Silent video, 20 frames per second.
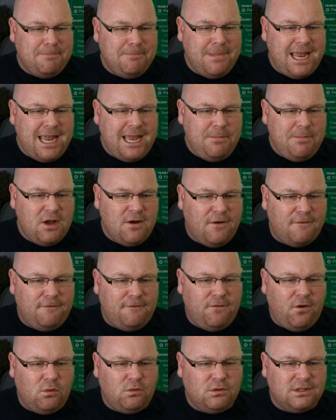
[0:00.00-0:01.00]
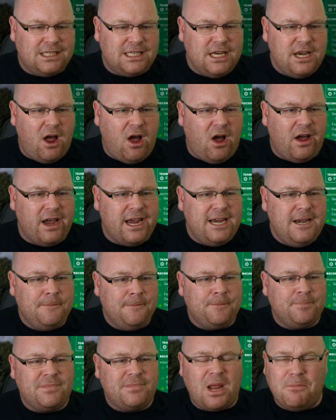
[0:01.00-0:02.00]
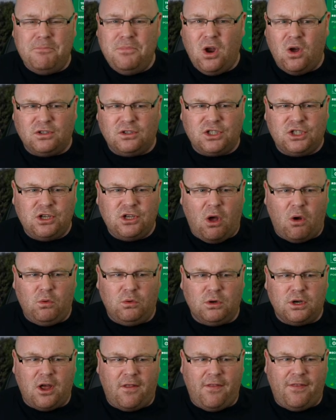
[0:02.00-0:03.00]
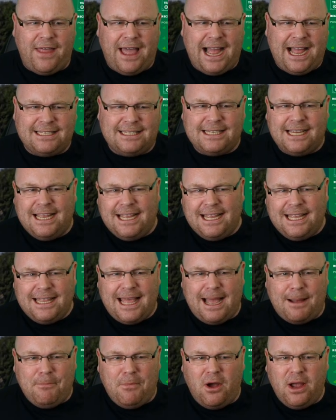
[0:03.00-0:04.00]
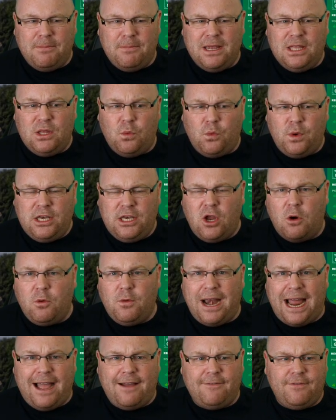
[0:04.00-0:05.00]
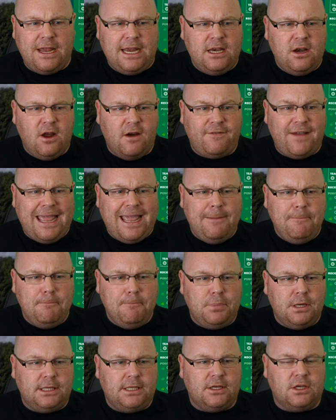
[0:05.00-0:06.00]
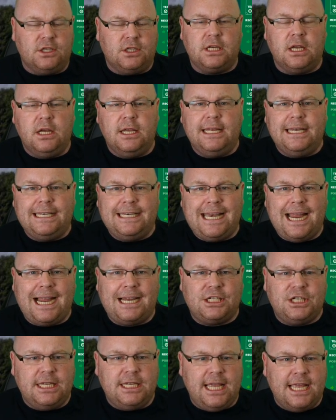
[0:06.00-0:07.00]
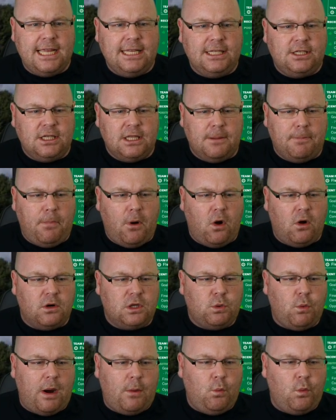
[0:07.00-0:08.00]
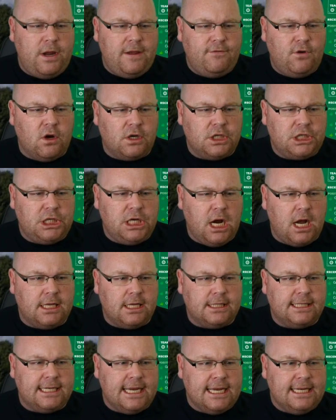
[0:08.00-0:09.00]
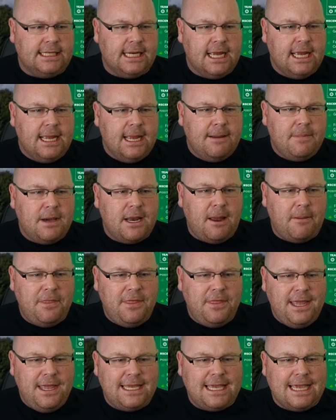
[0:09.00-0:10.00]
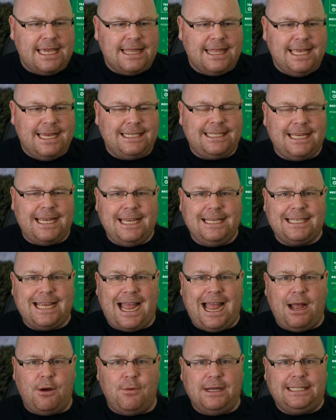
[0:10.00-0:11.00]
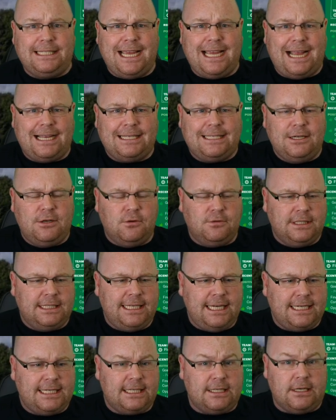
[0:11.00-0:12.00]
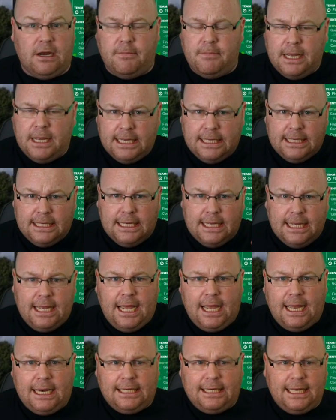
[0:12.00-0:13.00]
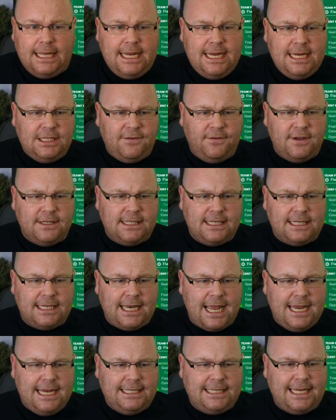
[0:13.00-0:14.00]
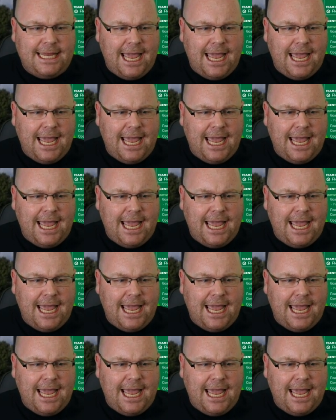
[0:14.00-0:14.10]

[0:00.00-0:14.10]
maybe a false nine. I'm not sold on that. That might mean that we don't have enough impetus dashing into the box when we've got chances. But I'm thinking this is our tactical system, at least for today's